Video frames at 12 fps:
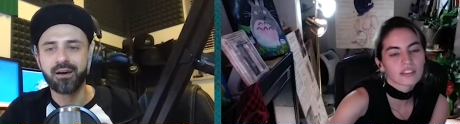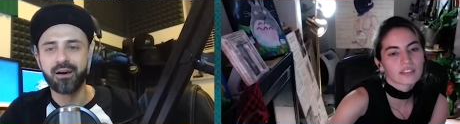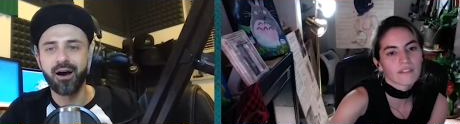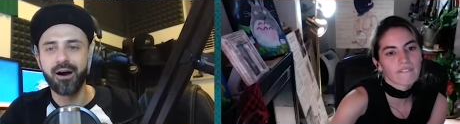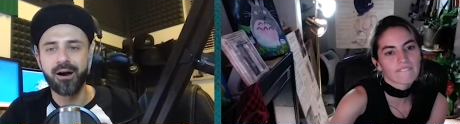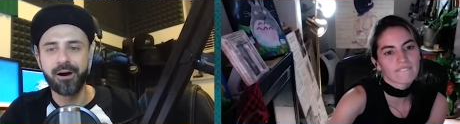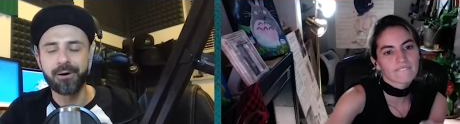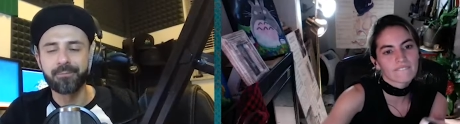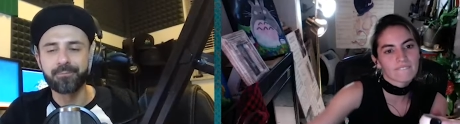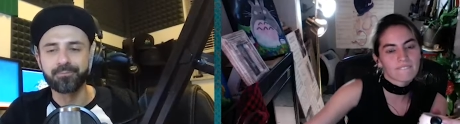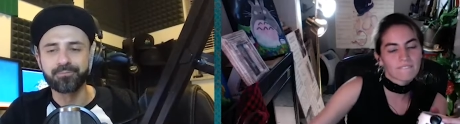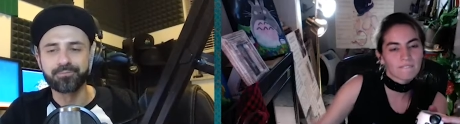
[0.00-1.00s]

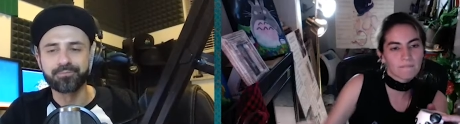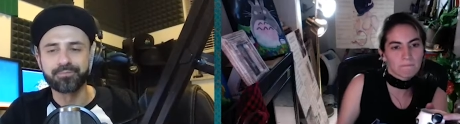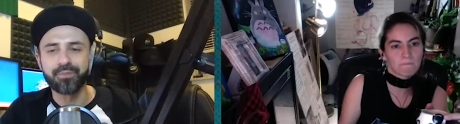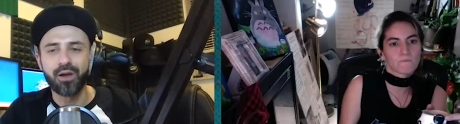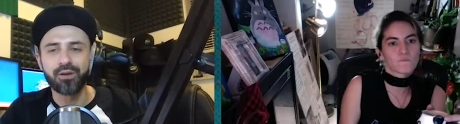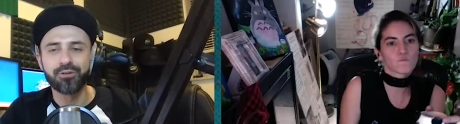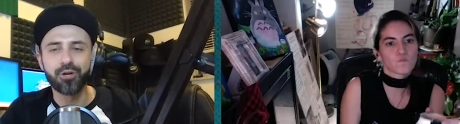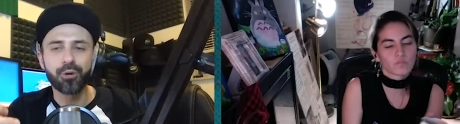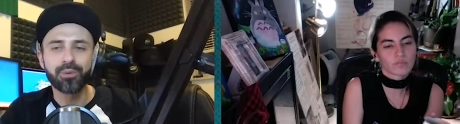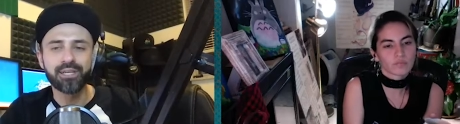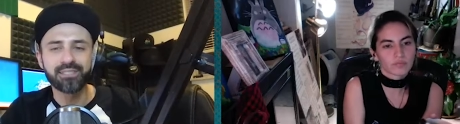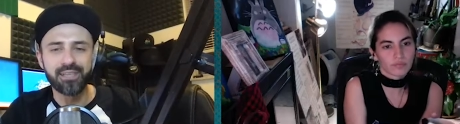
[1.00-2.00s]

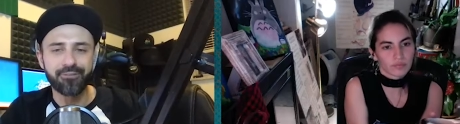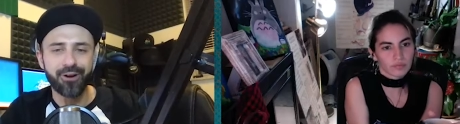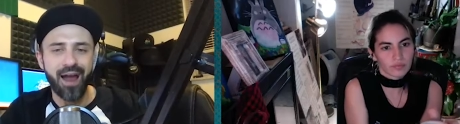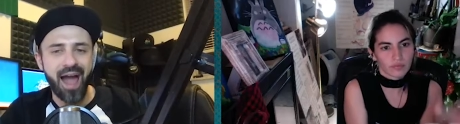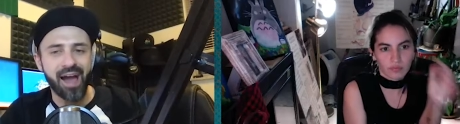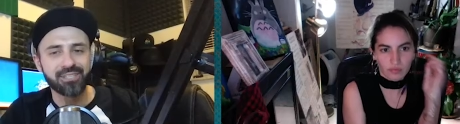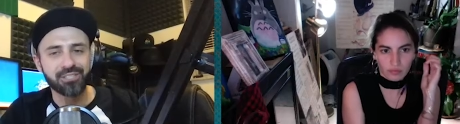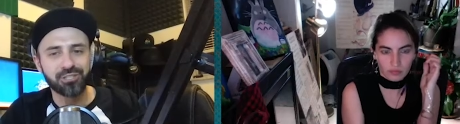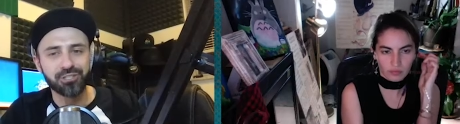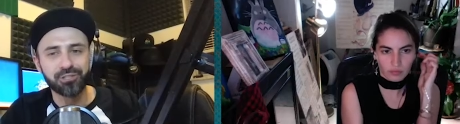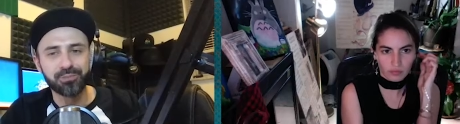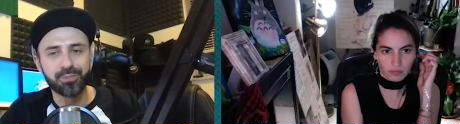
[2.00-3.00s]
Speaker 1: nobody has ever
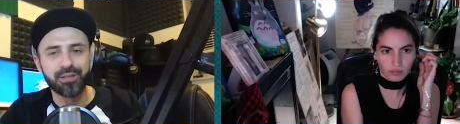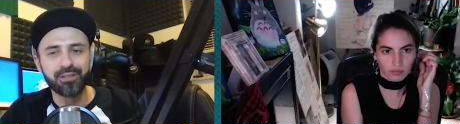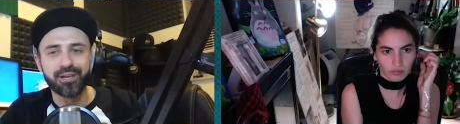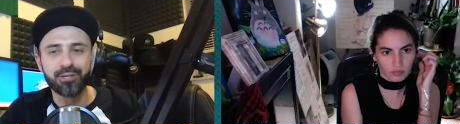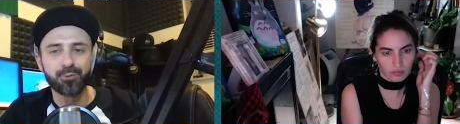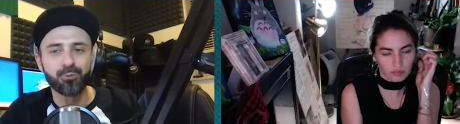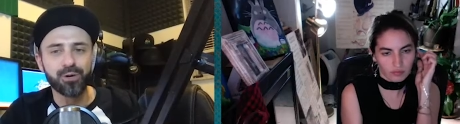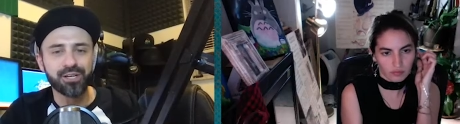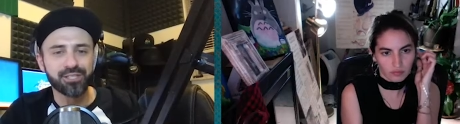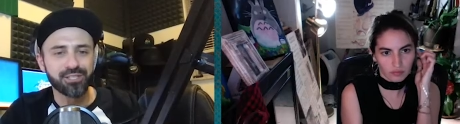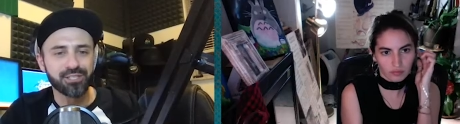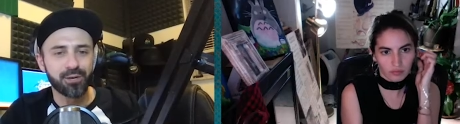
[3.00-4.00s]
asked you, but like you
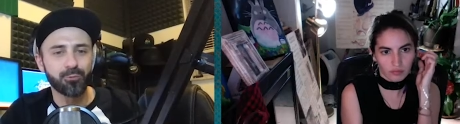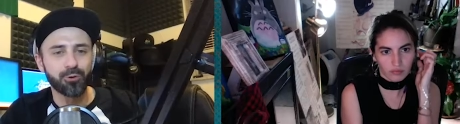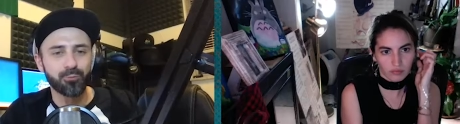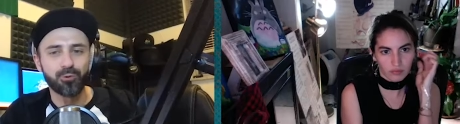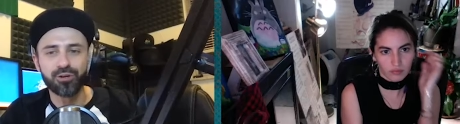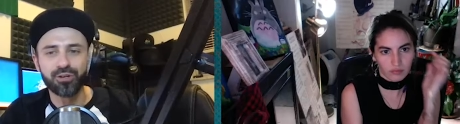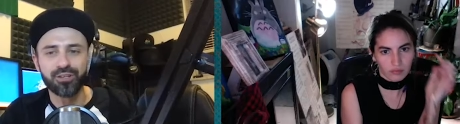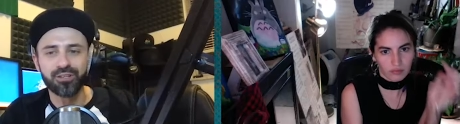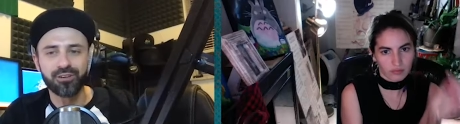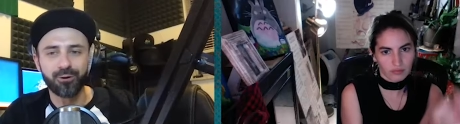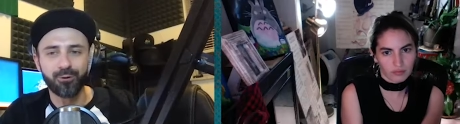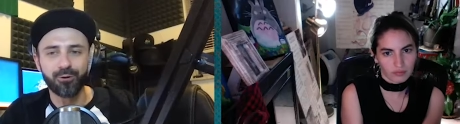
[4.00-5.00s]
wish someone
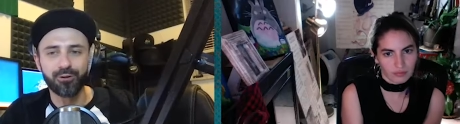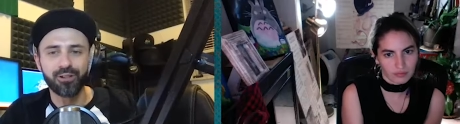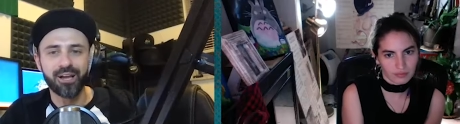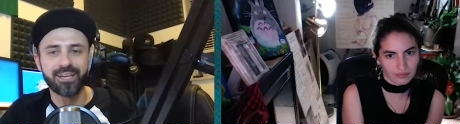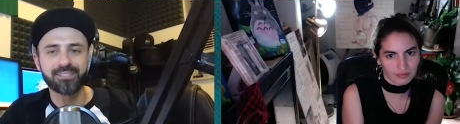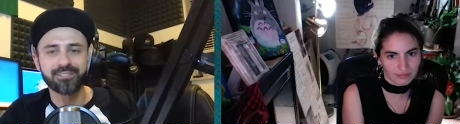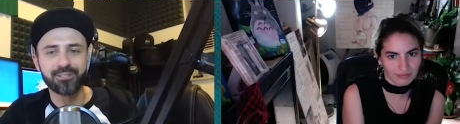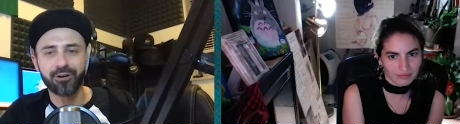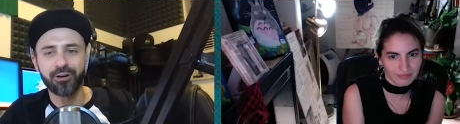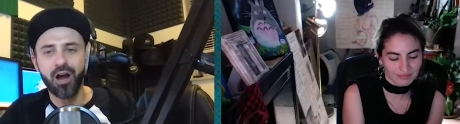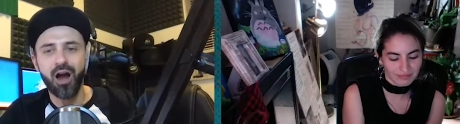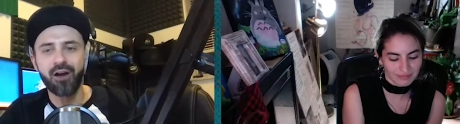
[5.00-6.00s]
would, or like, is there
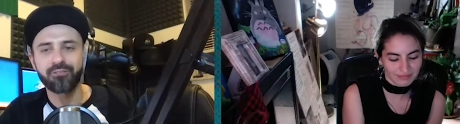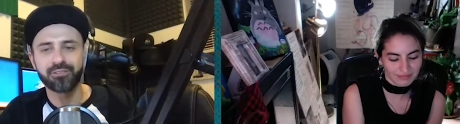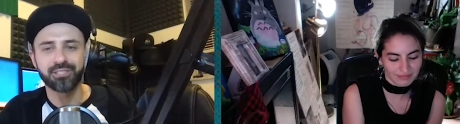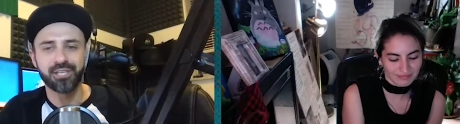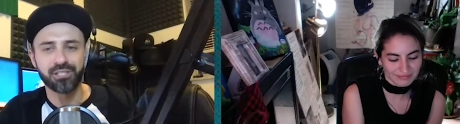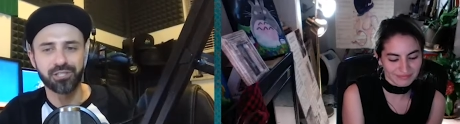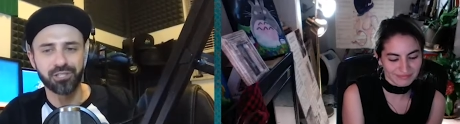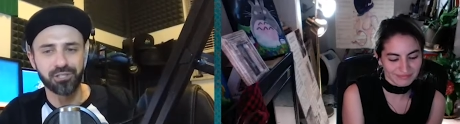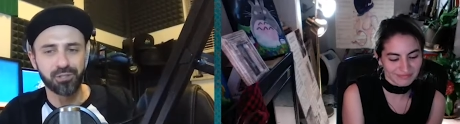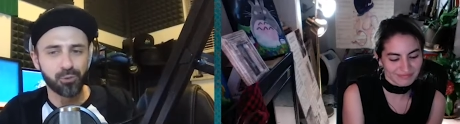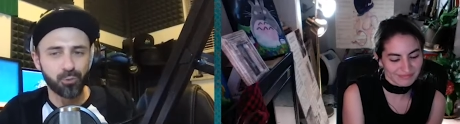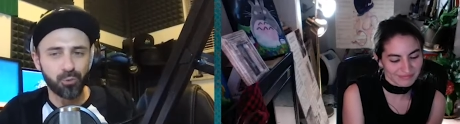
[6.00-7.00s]
a
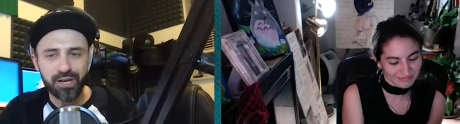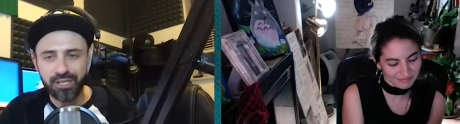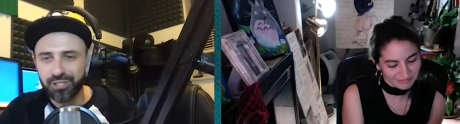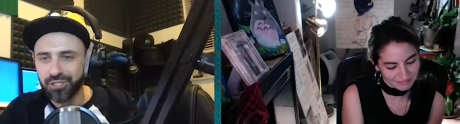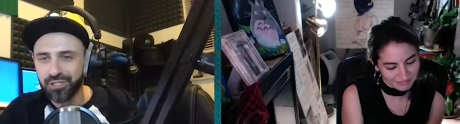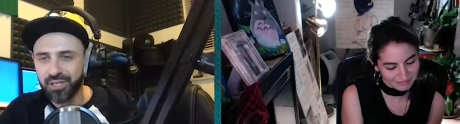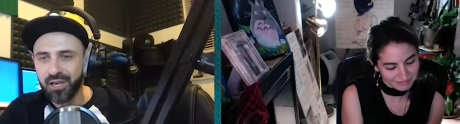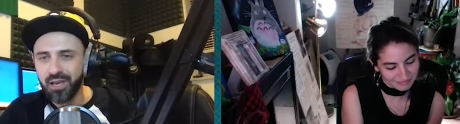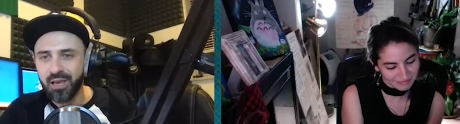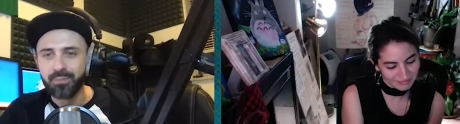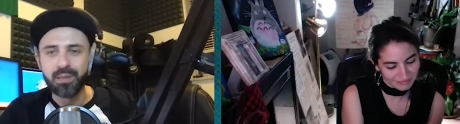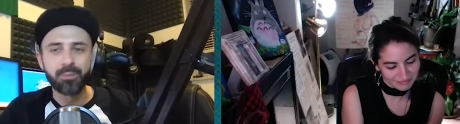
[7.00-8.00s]
conversation you wish
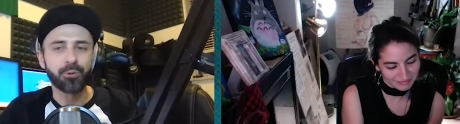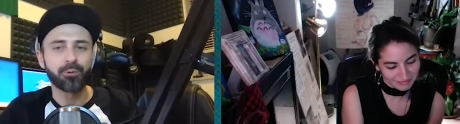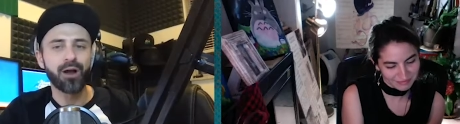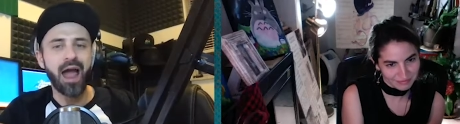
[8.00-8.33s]
people were